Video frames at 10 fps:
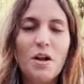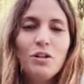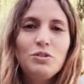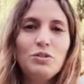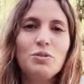
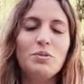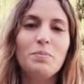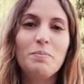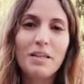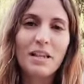to
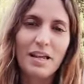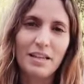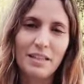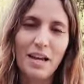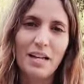be
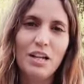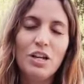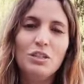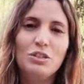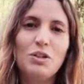like that.
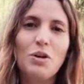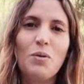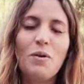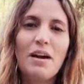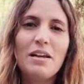So